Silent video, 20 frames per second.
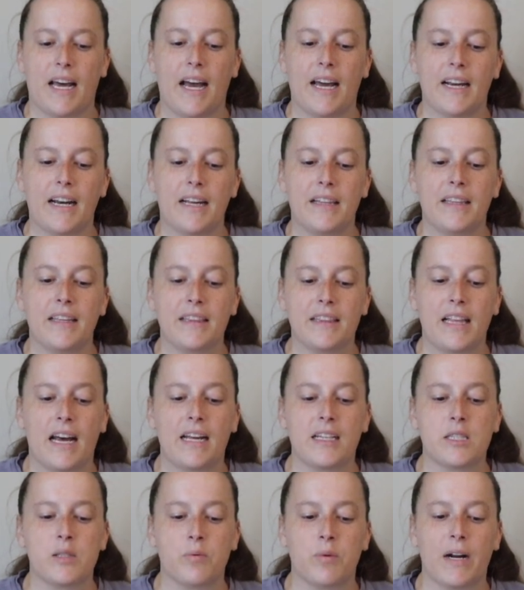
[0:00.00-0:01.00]
that. And I think
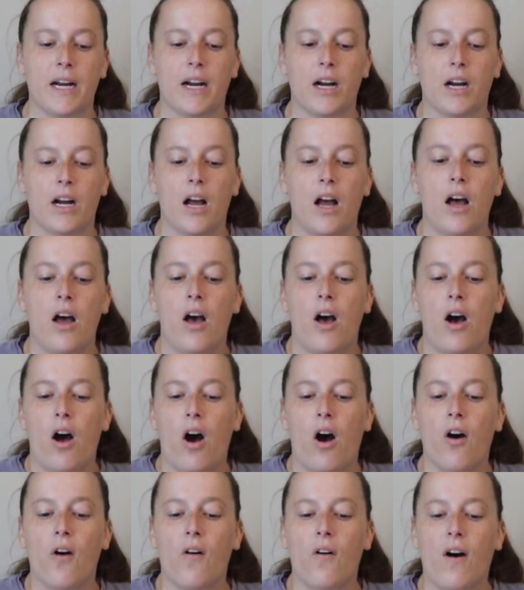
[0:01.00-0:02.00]
that's where
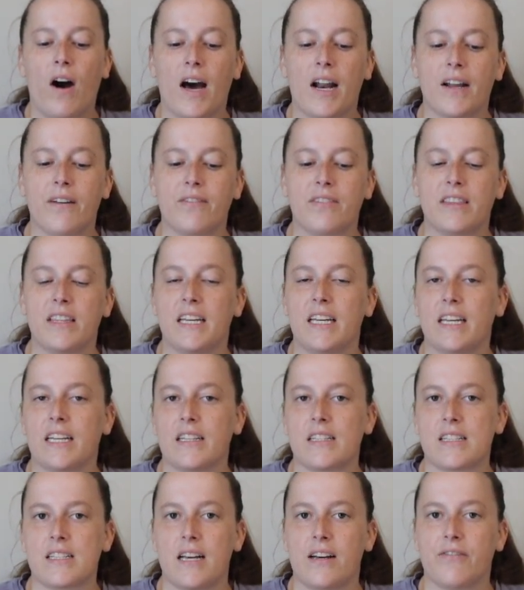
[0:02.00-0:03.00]
a lot of
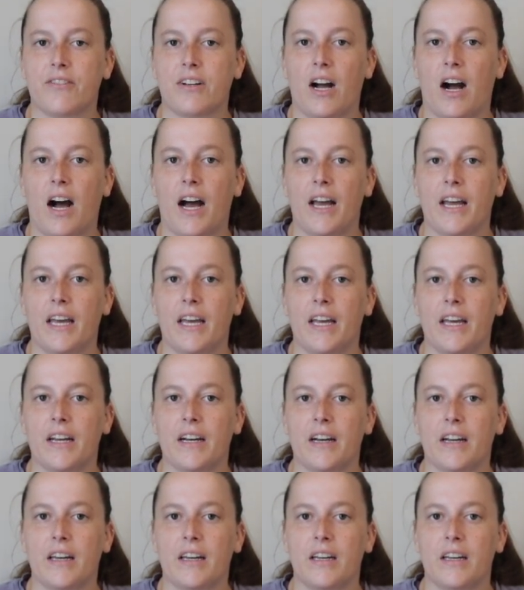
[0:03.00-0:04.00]
things have
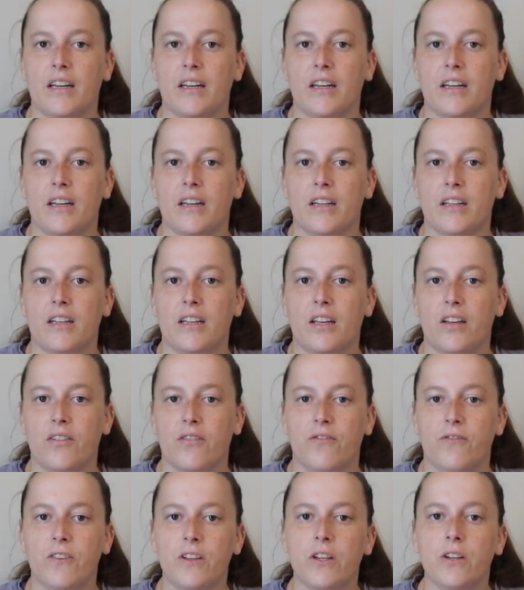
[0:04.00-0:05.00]
gotten
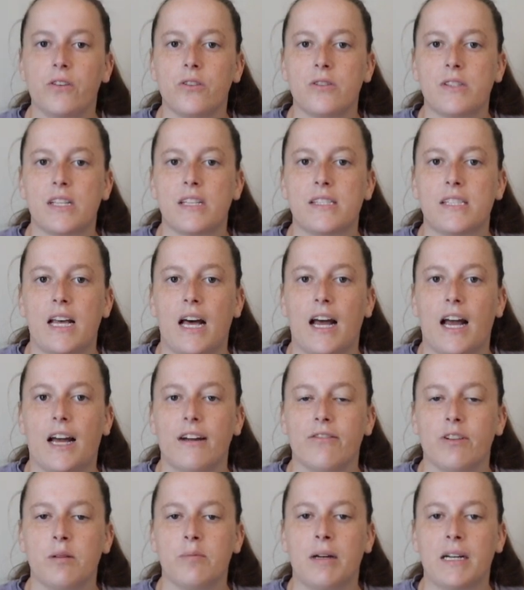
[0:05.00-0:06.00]
confused, is that
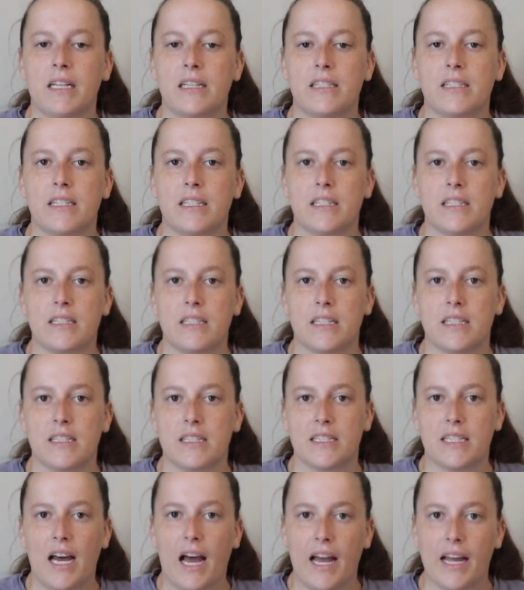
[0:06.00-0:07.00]
everybody sees
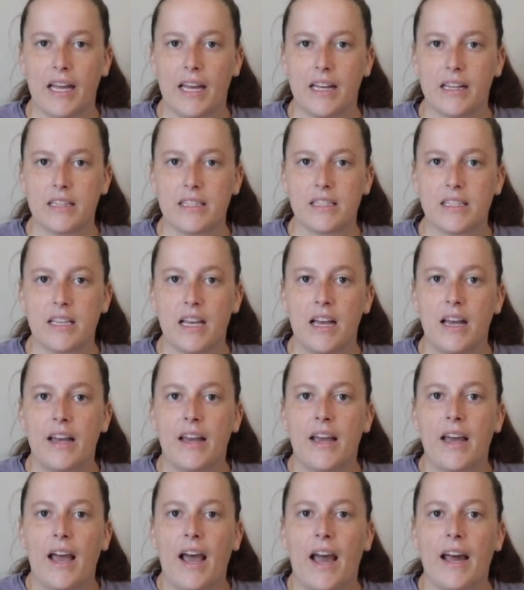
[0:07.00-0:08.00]
these diets,
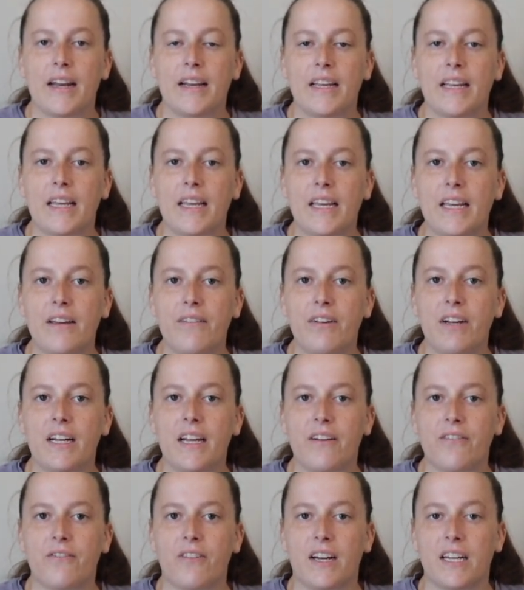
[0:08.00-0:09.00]
and even
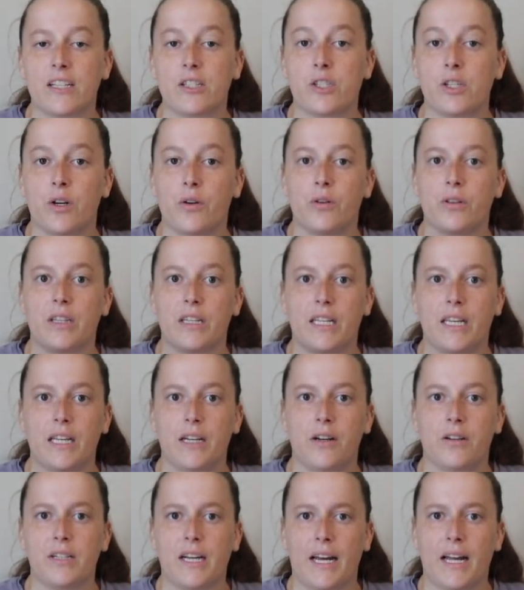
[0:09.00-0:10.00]
if like, so the
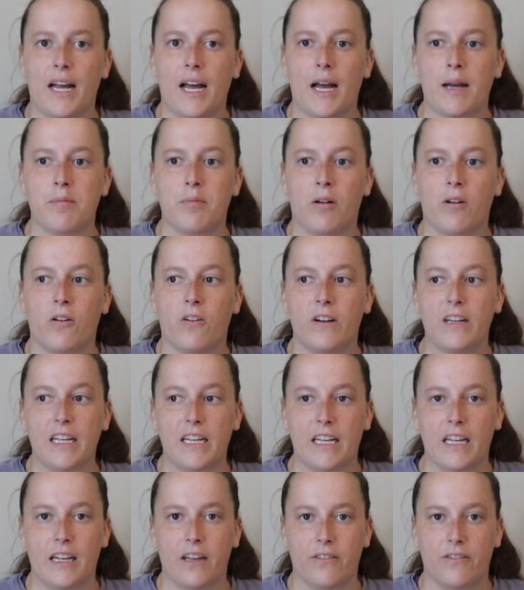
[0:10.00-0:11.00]
keto diet, I
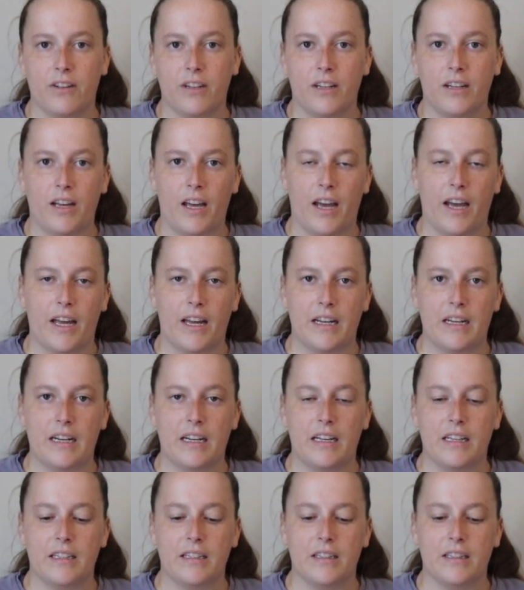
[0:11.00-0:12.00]
believe,
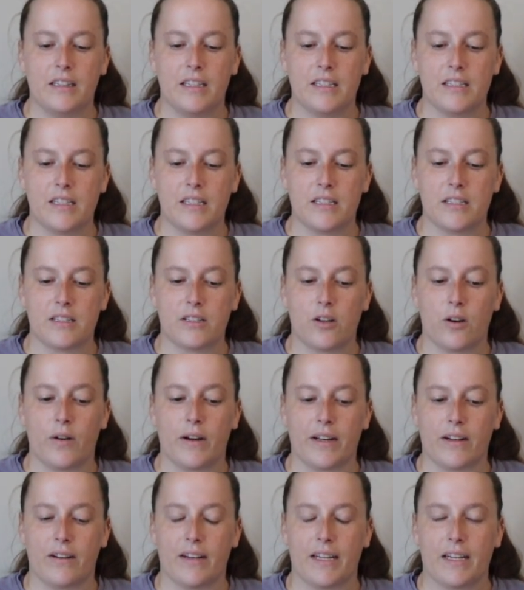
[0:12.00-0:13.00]
and this is
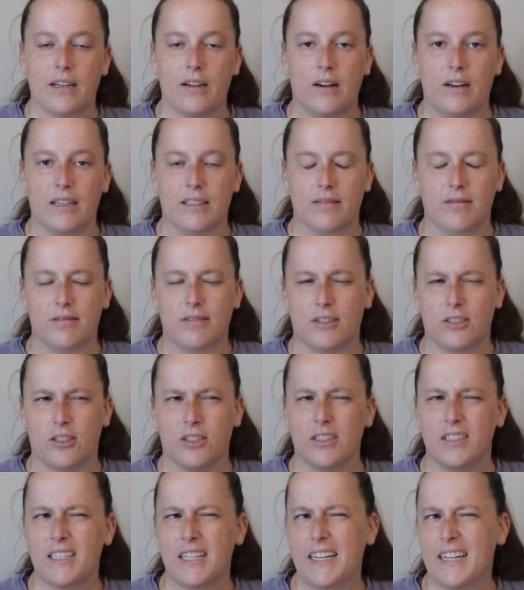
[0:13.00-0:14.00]
going like on
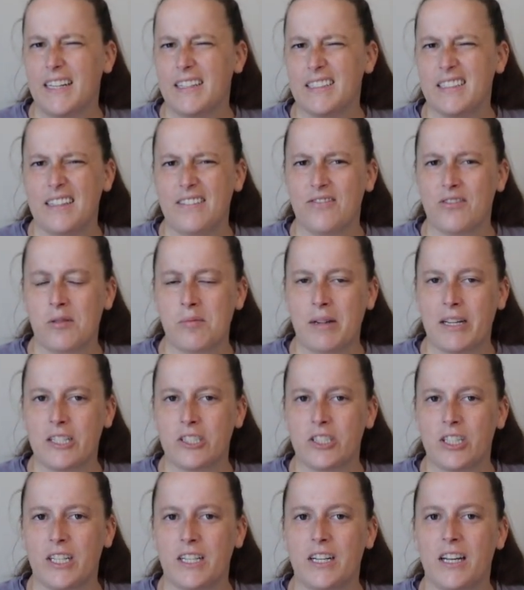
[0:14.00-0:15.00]
third hand
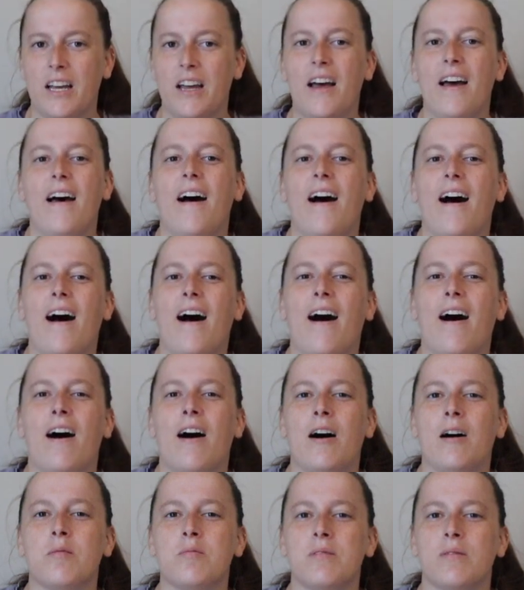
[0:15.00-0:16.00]
information,
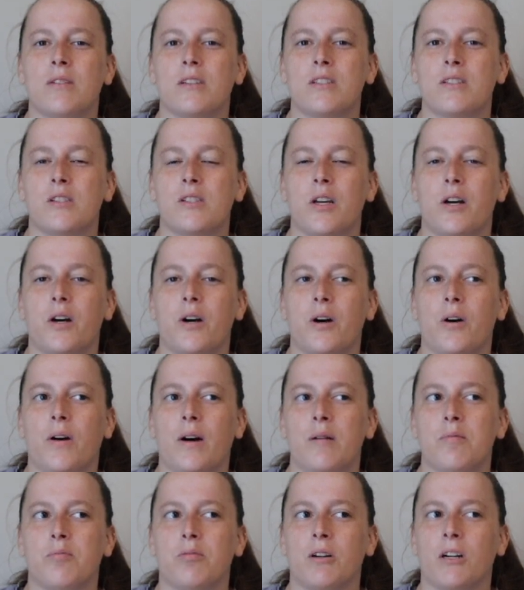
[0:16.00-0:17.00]
um
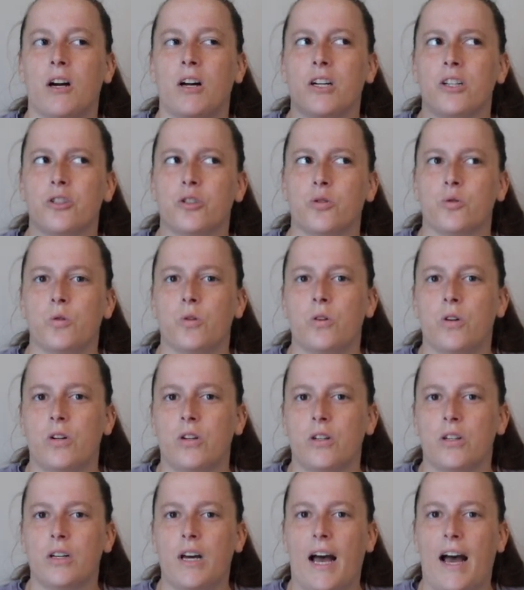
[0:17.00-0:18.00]
so Brianna
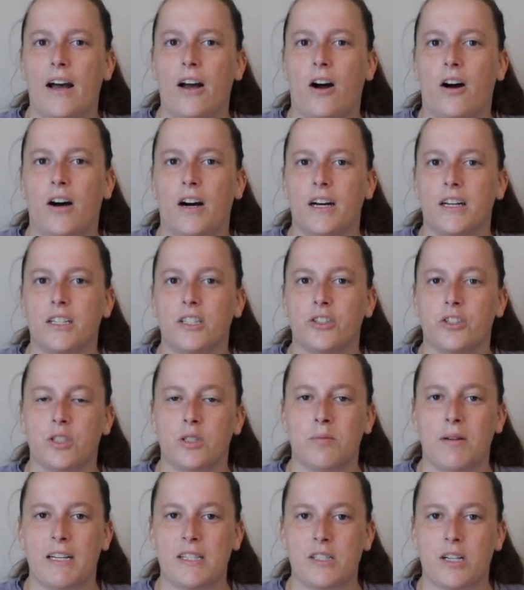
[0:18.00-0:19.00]
Jewell on
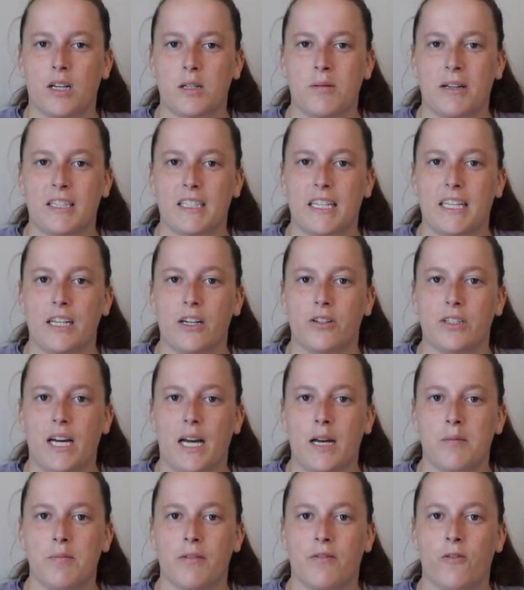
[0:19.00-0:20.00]
YouTube has talked about the keto
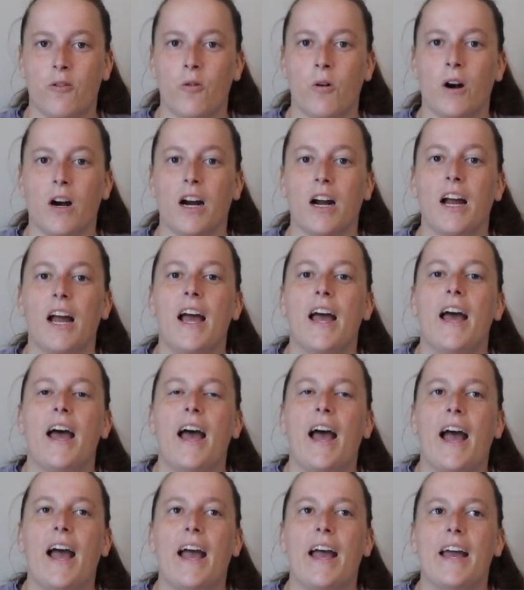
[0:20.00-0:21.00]
diet before,
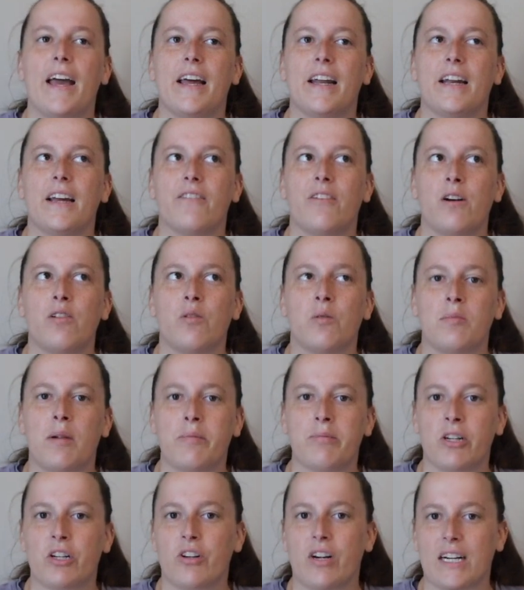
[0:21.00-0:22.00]
and if I
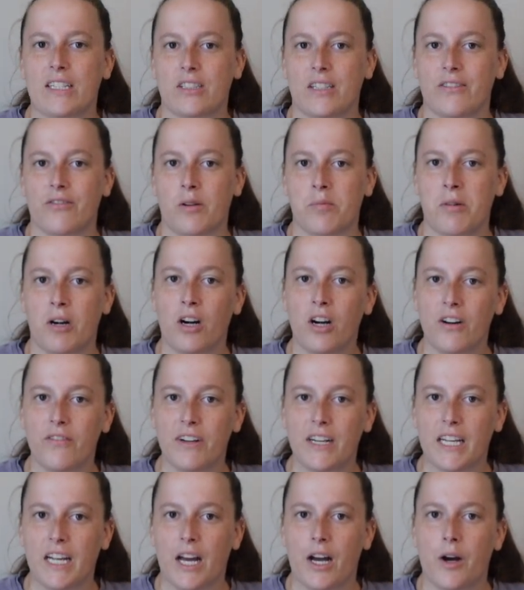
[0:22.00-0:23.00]
remember correctly from her
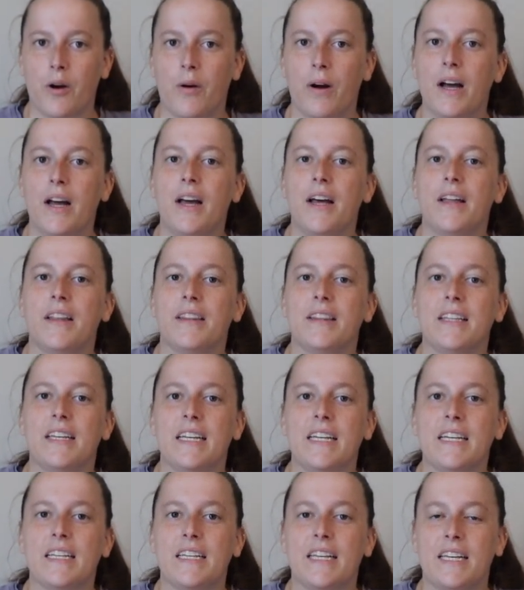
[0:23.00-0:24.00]
video,
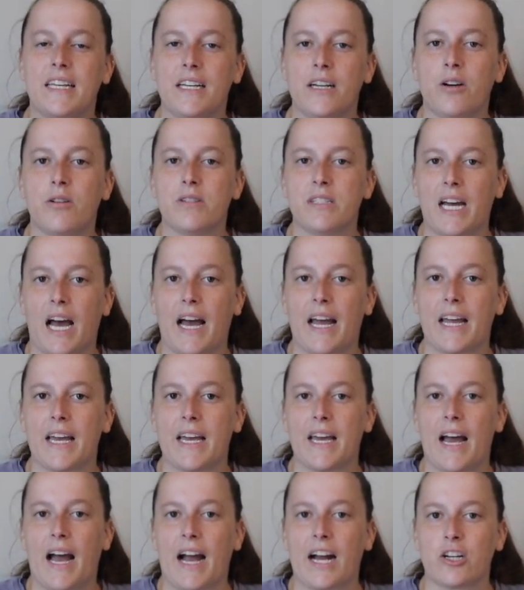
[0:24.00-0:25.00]
the keto
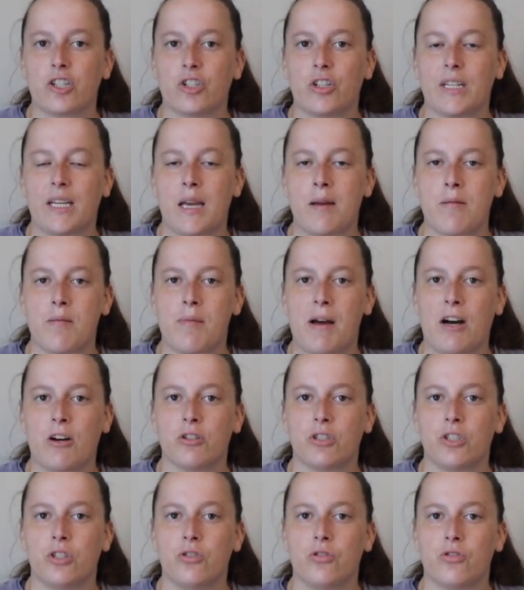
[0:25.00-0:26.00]
diet actually came
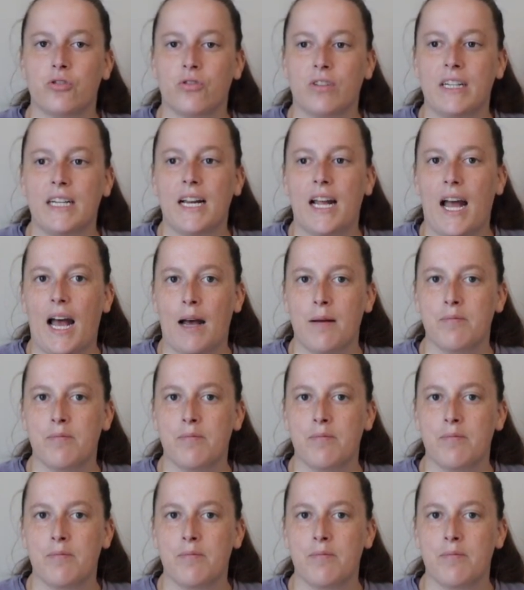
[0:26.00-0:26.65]
about to treat